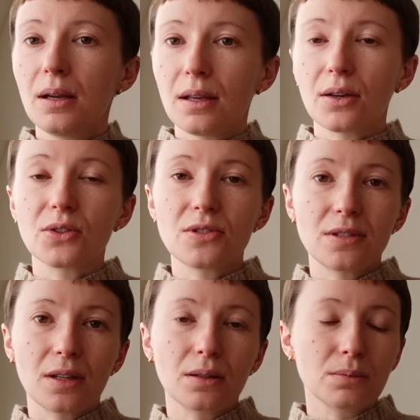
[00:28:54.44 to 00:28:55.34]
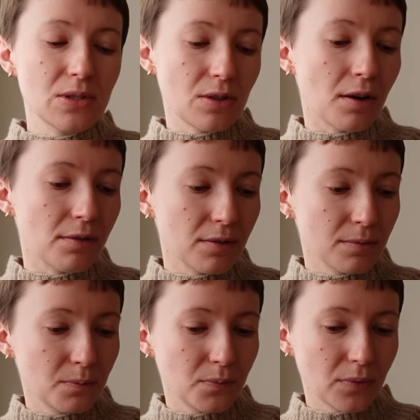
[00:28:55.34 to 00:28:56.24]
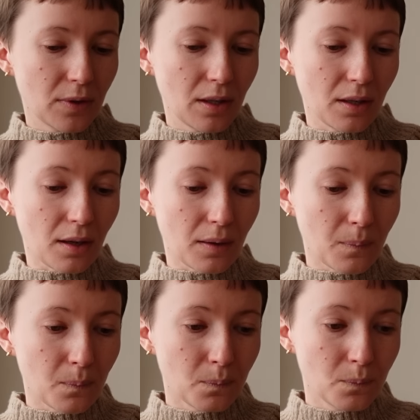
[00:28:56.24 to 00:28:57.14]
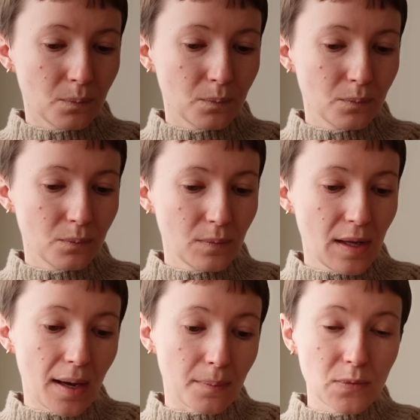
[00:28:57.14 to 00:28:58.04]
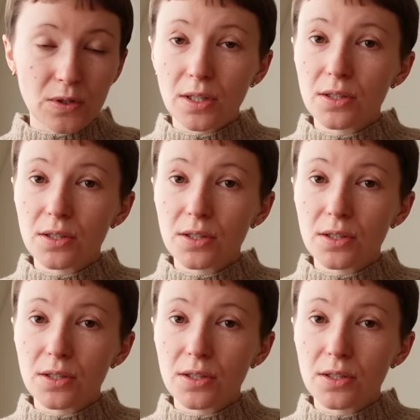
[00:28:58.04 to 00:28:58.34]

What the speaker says: it could still serve. So there